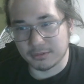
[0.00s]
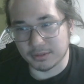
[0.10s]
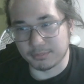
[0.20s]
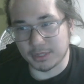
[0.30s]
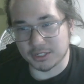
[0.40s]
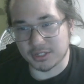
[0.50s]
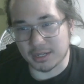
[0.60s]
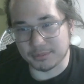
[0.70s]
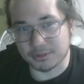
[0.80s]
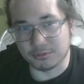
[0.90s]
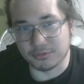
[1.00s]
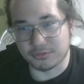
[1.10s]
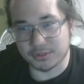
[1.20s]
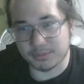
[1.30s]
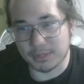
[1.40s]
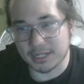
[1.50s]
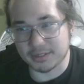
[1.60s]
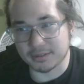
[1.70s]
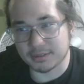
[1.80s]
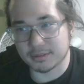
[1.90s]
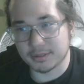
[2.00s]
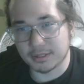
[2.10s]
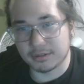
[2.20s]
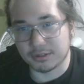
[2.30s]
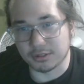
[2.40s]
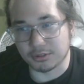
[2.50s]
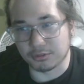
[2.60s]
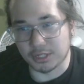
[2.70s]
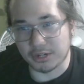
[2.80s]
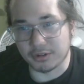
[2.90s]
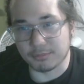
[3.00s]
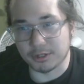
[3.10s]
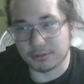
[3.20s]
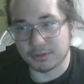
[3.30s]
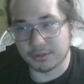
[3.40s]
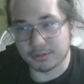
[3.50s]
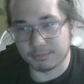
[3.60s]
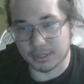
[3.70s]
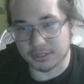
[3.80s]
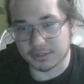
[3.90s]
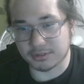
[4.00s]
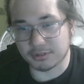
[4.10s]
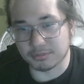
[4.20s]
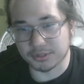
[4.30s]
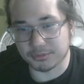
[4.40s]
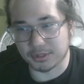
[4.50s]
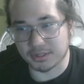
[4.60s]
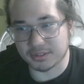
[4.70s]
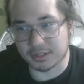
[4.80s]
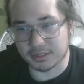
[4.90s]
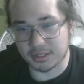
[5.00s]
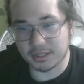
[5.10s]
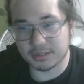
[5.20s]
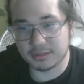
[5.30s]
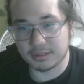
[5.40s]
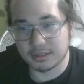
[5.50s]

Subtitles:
We're going to banish the Apiskool for Paces. Going to go in Area Impo. Banish Snope because we already have Psychic Hand.